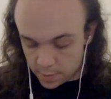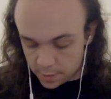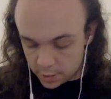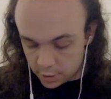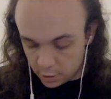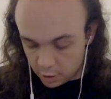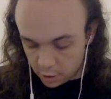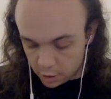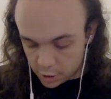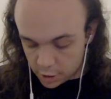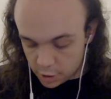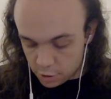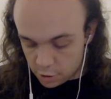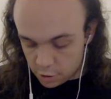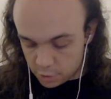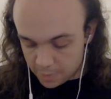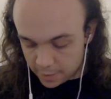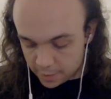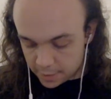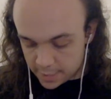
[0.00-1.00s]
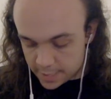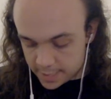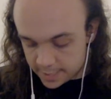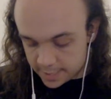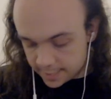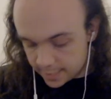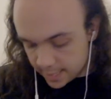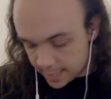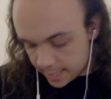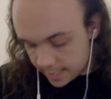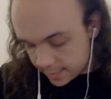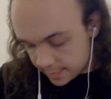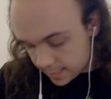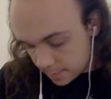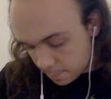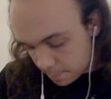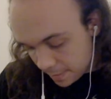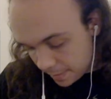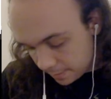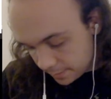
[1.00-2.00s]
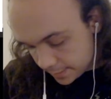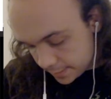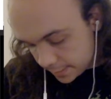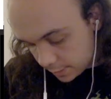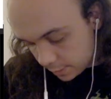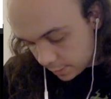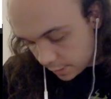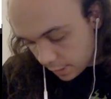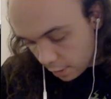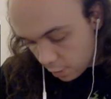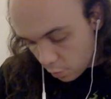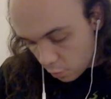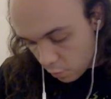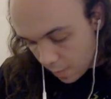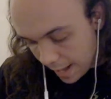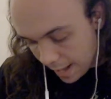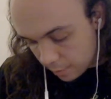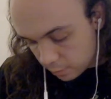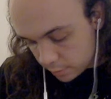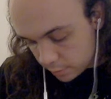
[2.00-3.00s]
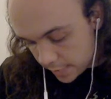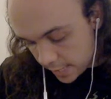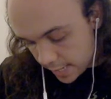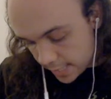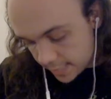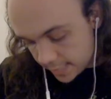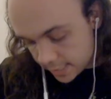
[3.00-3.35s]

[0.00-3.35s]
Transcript: There's not a huge amount on the inside because the building's got to go around it.